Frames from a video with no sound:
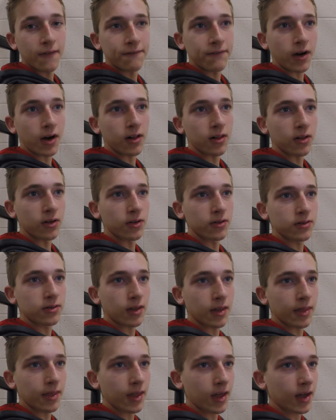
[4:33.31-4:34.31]
follows
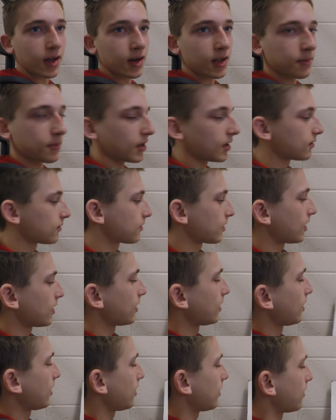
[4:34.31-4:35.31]
that it means that
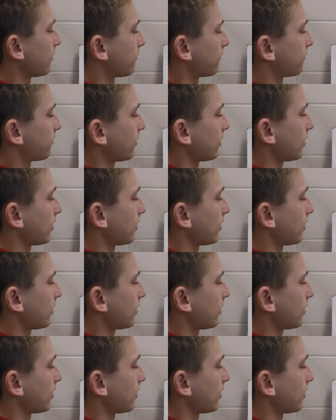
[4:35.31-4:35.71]
if